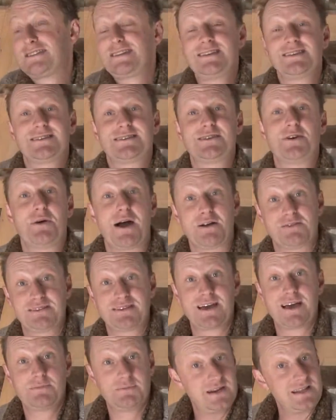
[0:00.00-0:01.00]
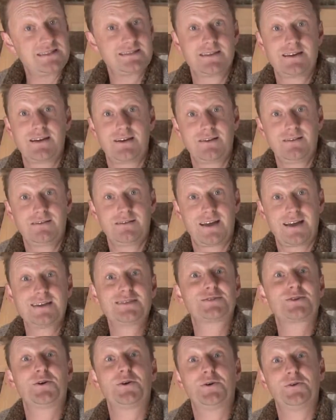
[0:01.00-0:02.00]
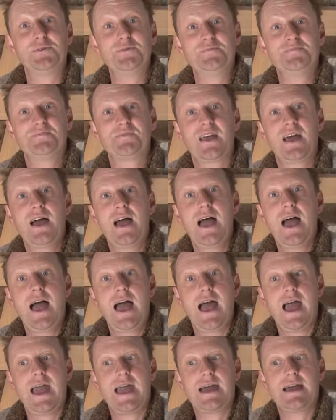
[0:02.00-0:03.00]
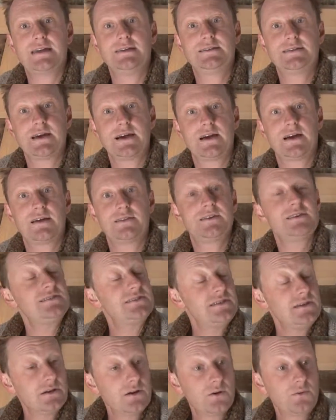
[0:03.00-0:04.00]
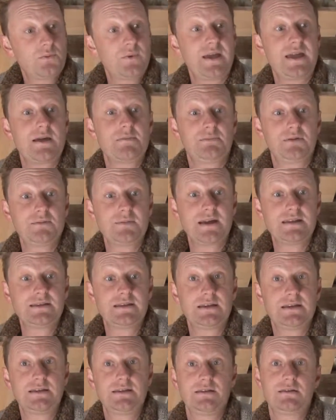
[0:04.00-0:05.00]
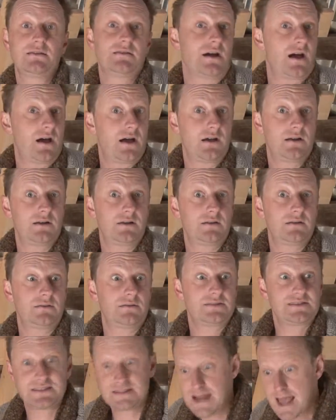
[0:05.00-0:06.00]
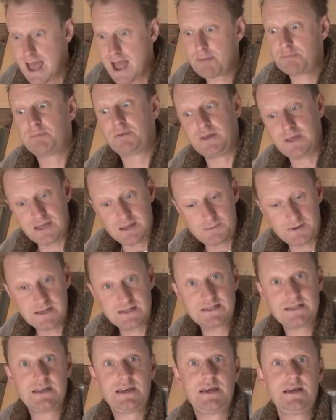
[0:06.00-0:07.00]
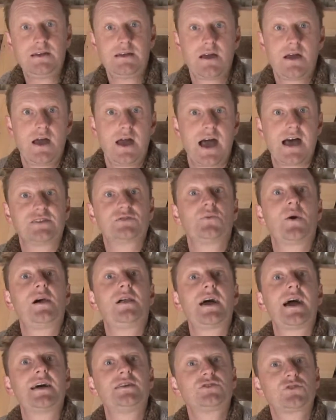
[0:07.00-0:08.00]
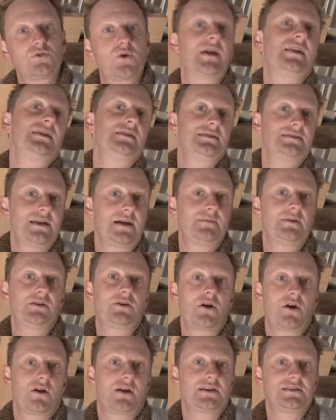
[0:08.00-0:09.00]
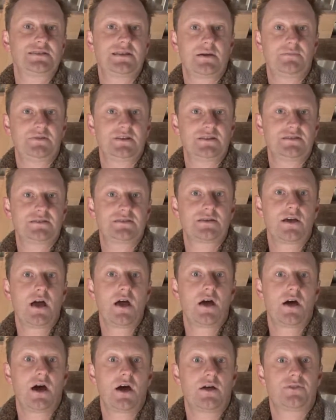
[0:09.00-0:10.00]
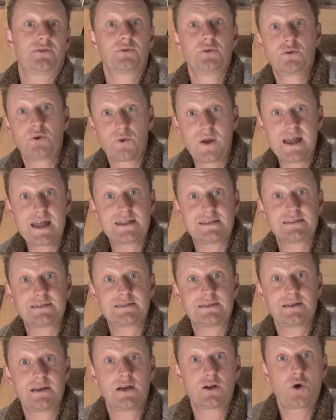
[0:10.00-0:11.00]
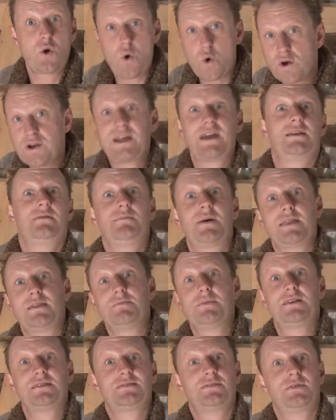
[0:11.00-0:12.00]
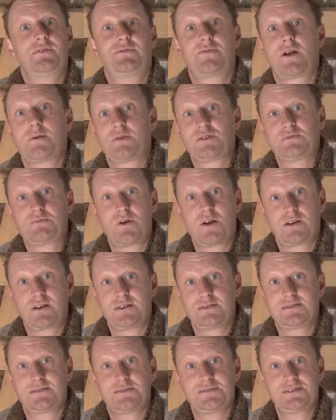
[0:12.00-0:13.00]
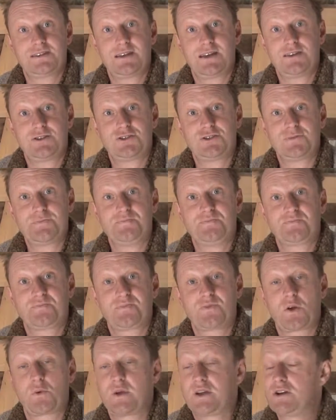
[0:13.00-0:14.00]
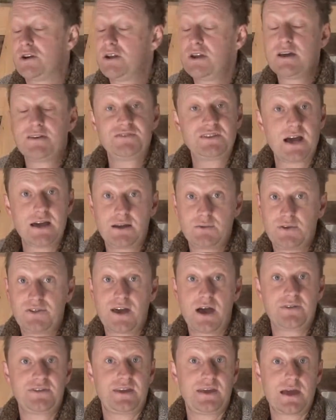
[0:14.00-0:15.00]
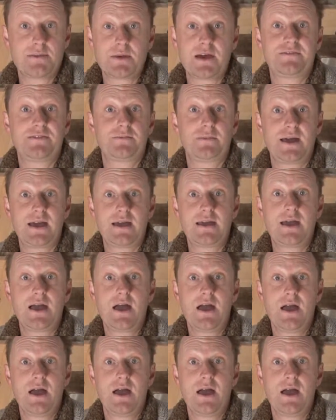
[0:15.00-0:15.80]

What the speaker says: see the snow outside, but it's there and it's cold. And this year we implemented SNAP, EBT, as well as credit and debit card acceptance through grants coordinated by the Minnesota Farmers Market Association. We couldn't have done it without the MFMA.